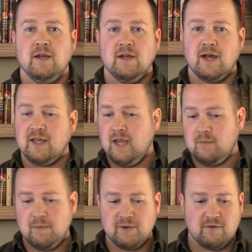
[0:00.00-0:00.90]
I came
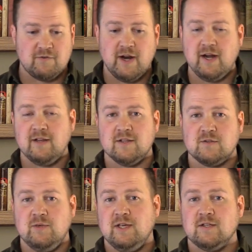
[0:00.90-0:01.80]
up on Friday this
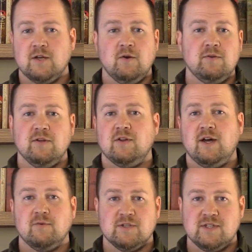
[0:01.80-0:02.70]
week and totally
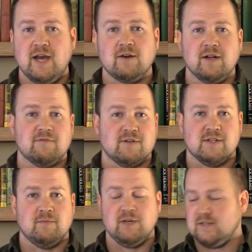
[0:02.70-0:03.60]
thought it was Saturday for
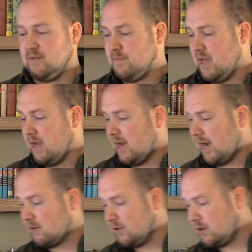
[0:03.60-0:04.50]
some reason.
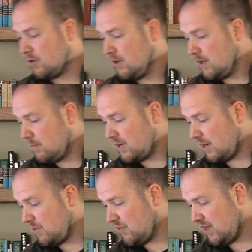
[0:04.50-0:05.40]
I don't know. But
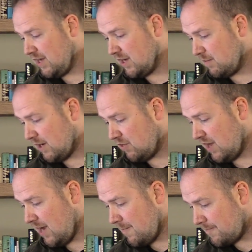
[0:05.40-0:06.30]
I've been thinking about
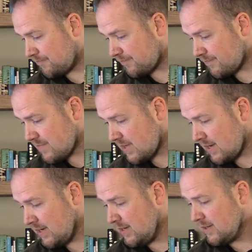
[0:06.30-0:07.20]
that,
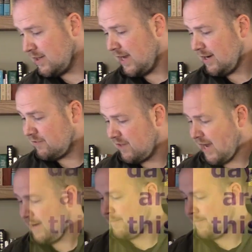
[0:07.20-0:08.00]
and in light of that,